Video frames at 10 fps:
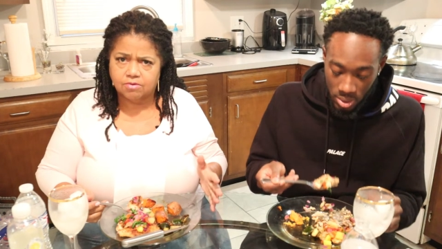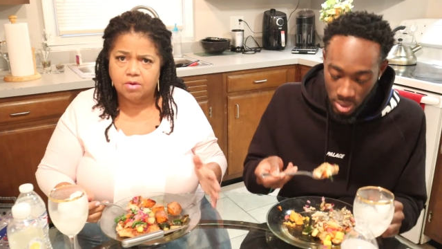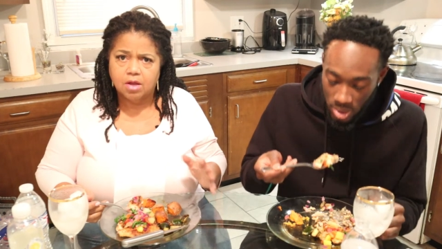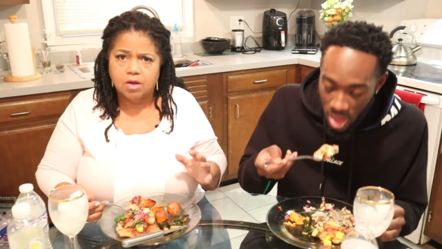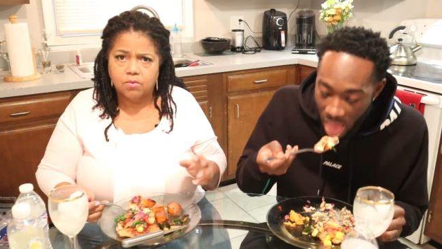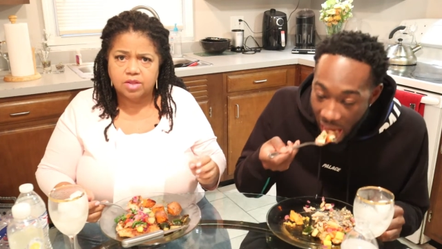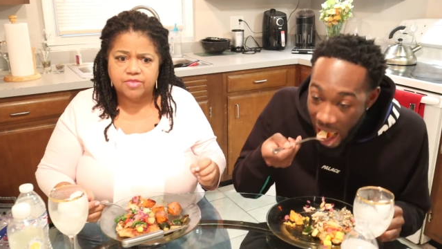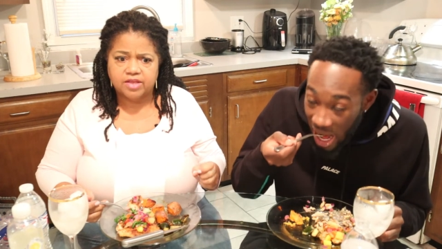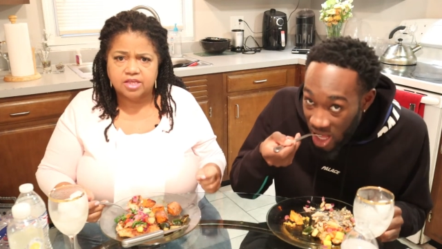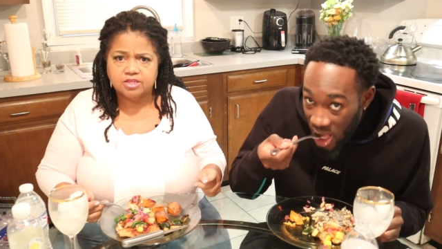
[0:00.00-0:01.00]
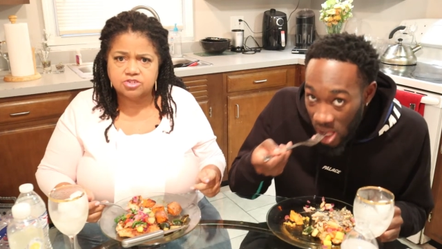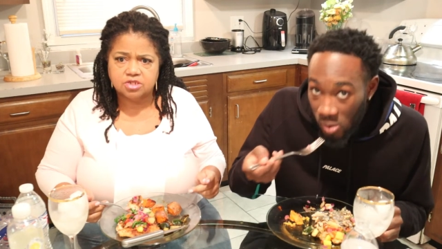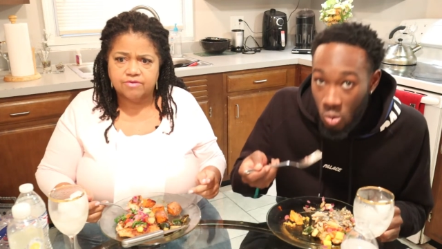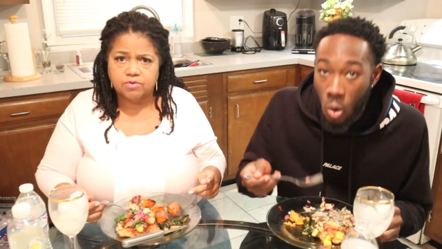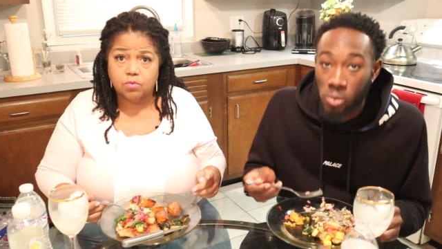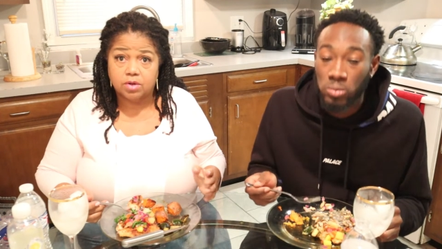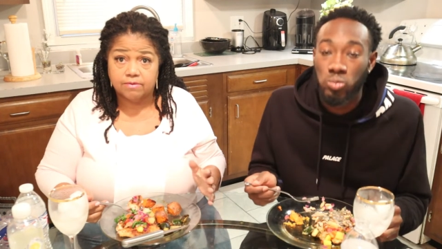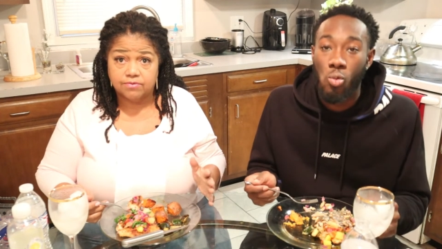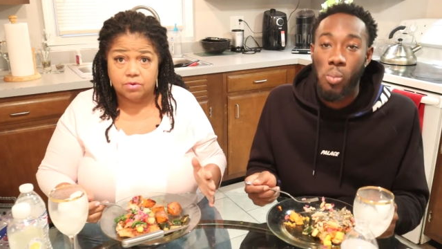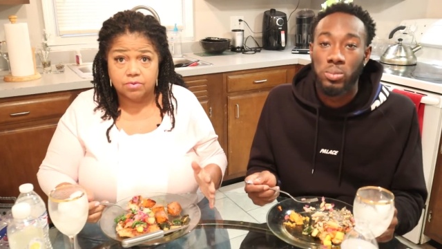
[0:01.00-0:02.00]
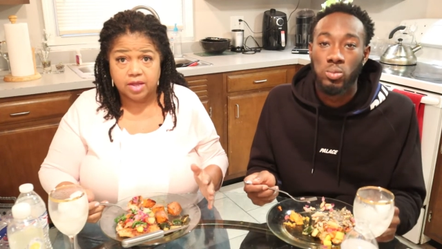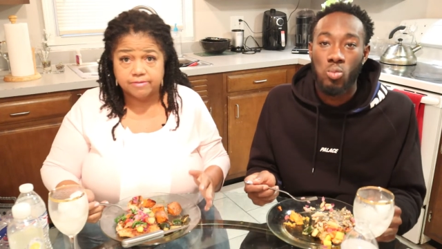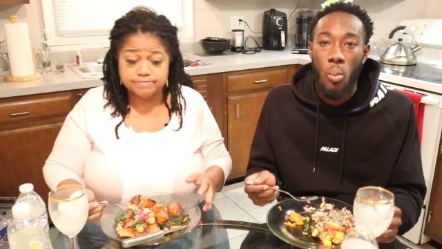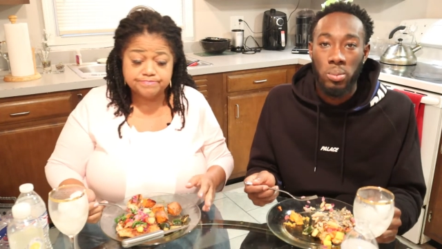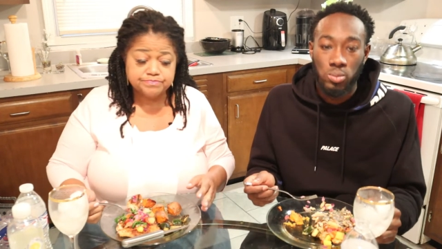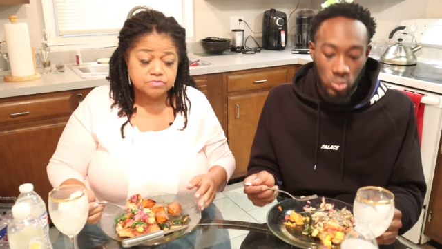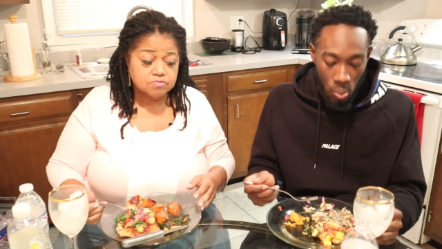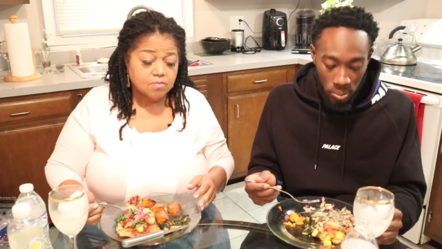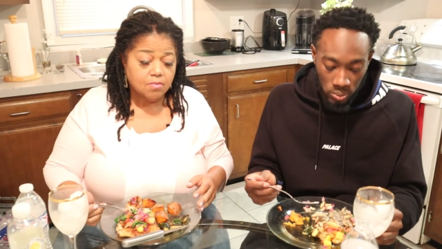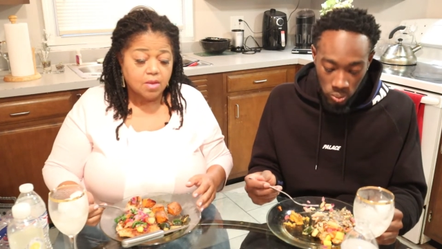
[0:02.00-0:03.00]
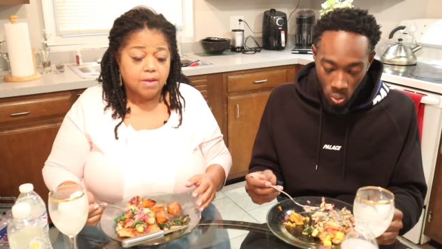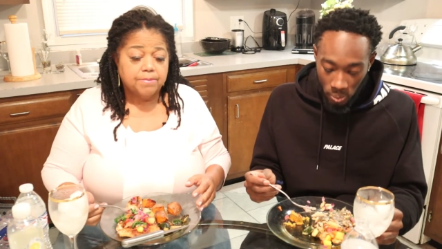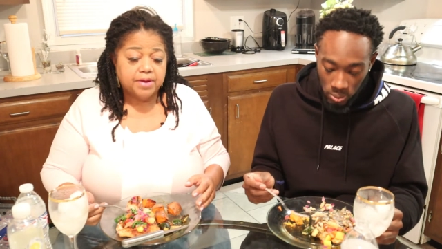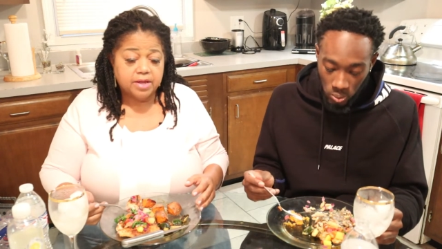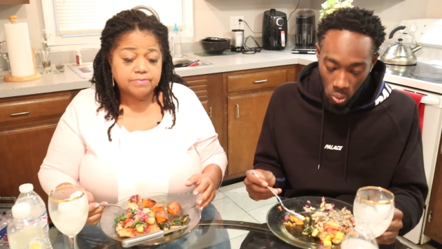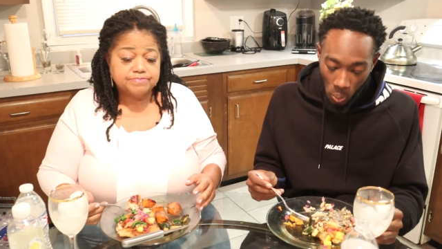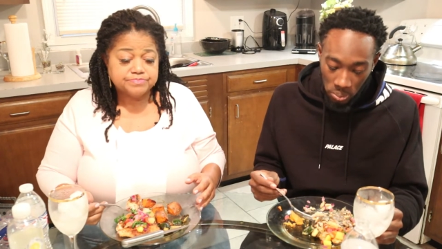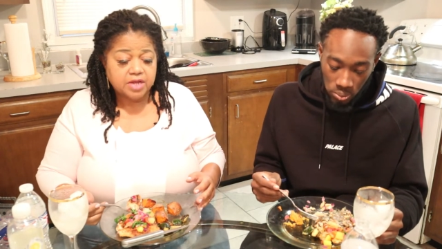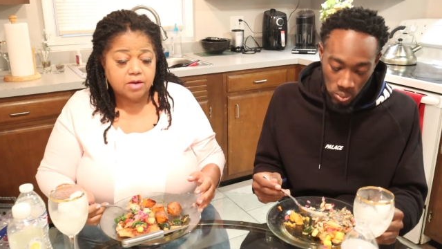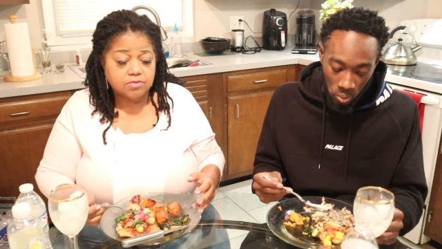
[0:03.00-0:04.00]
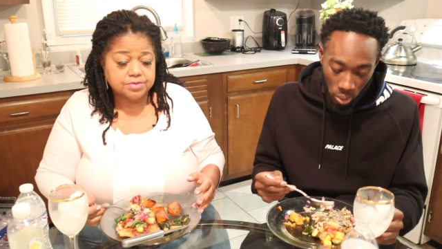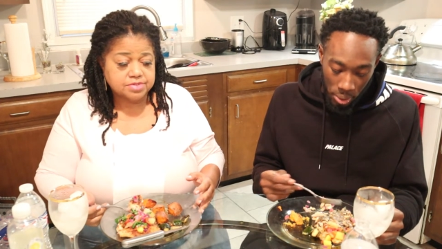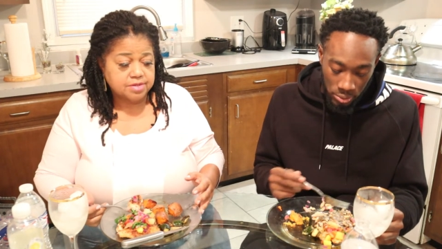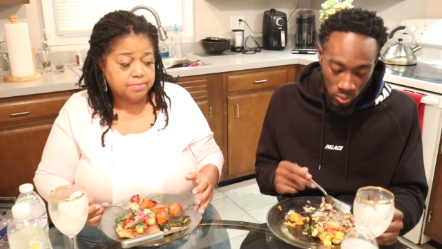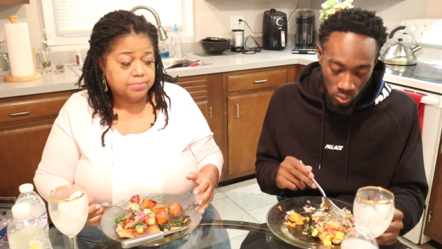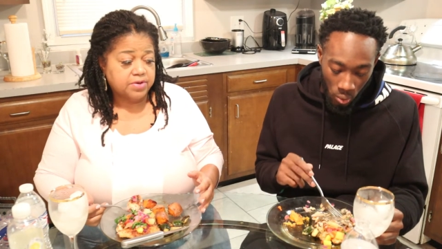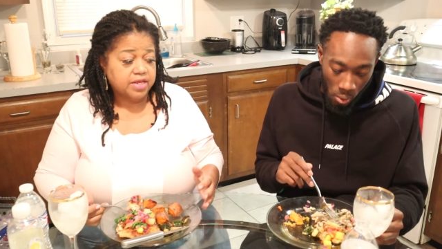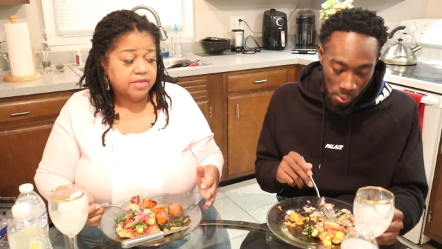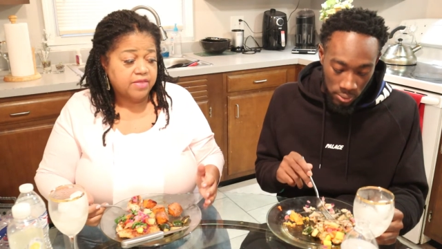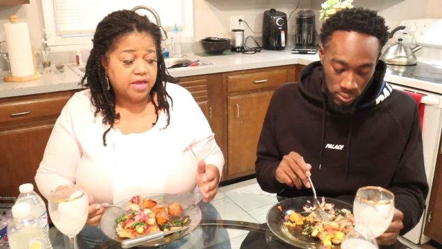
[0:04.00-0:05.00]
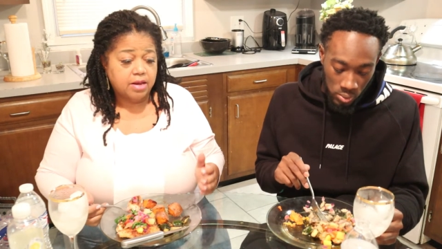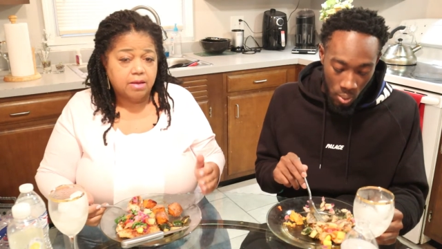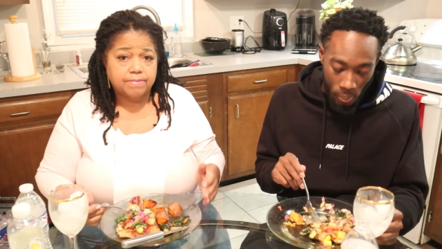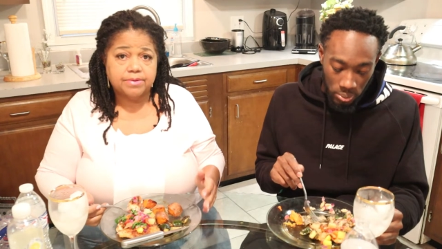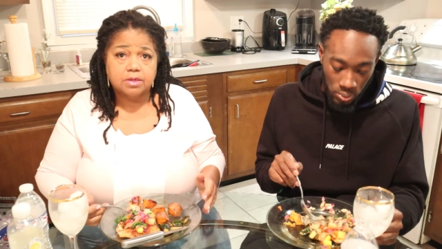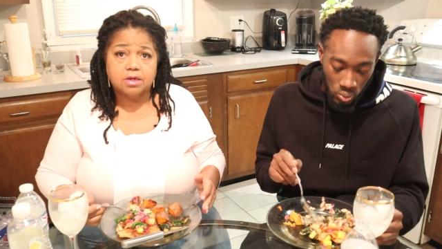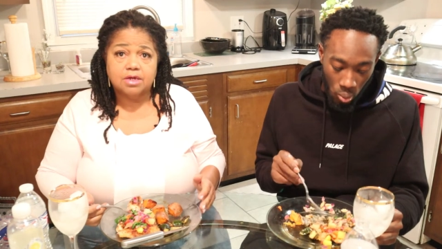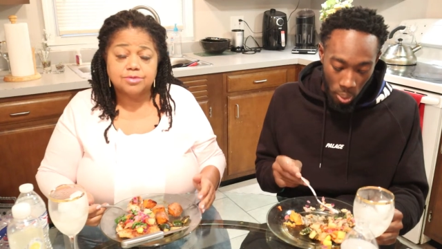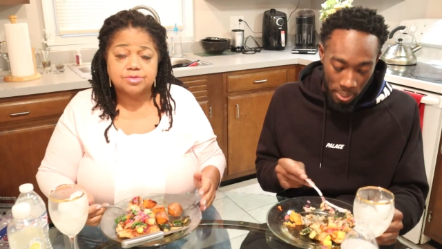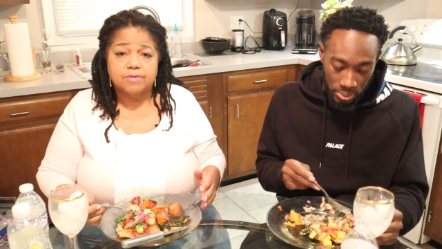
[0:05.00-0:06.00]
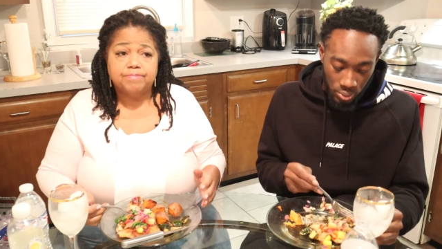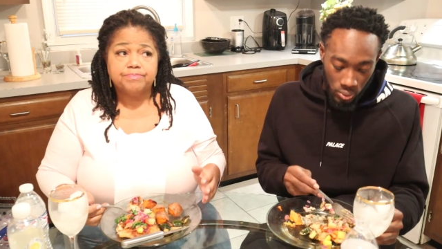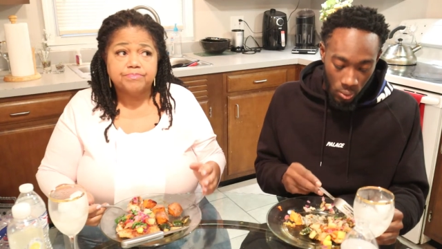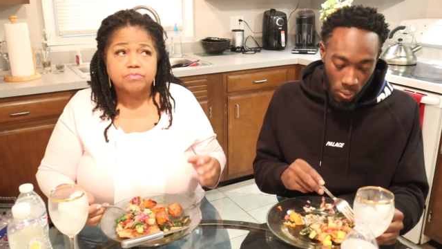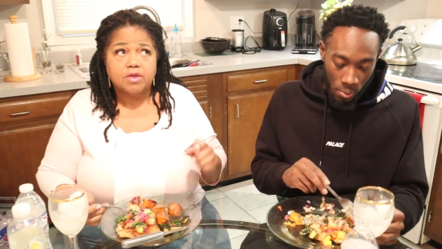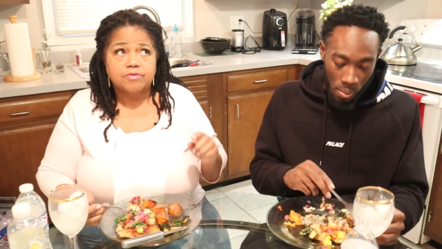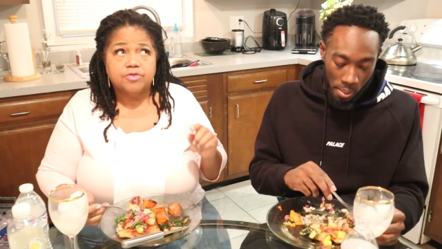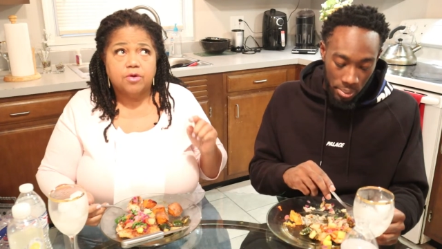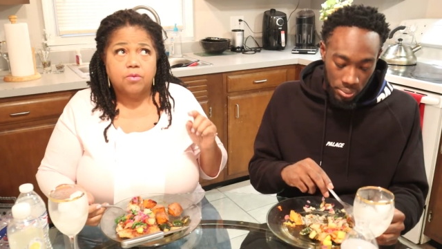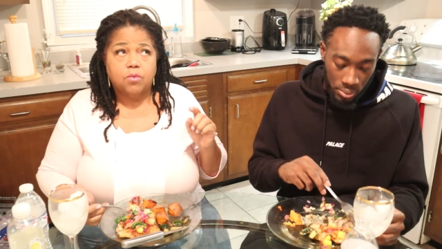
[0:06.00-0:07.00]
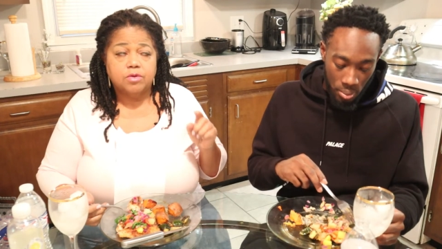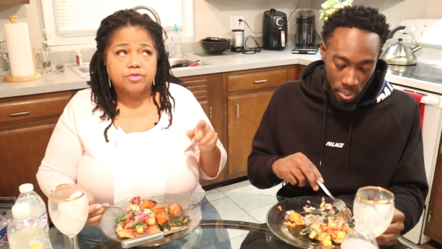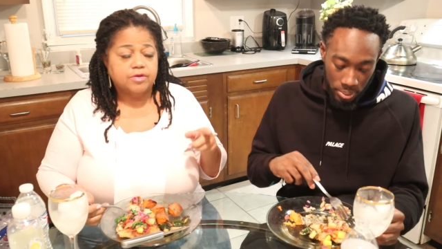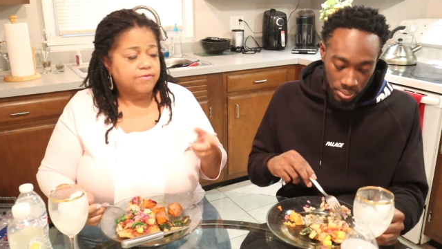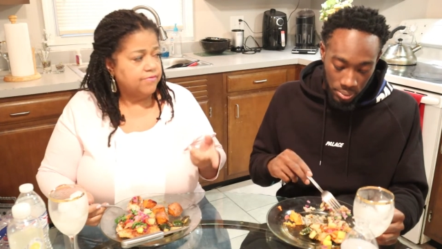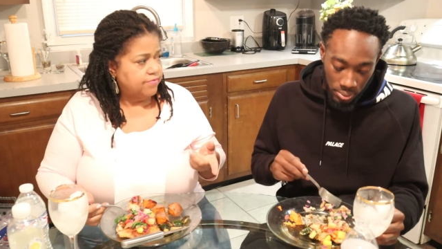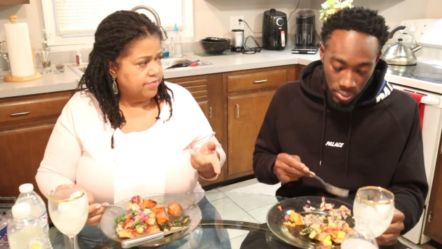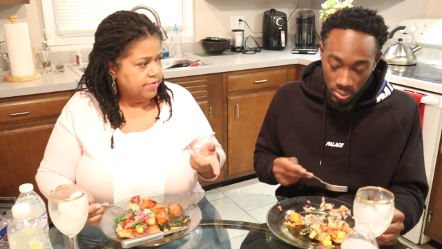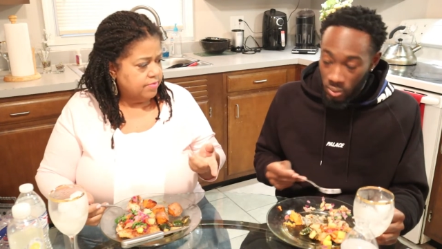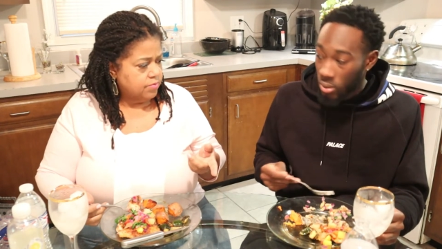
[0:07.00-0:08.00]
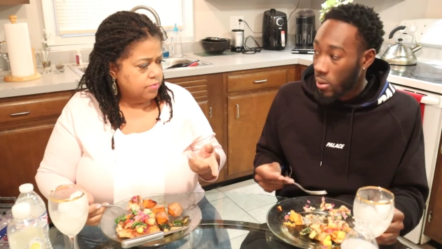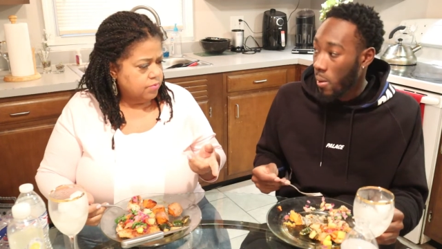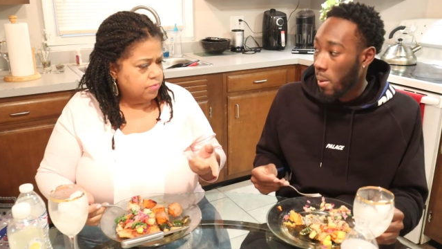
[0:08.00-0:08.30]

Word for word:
Speaker 1: you. I want to thank each and every one of you. Okay, but I was bringing that up because the the the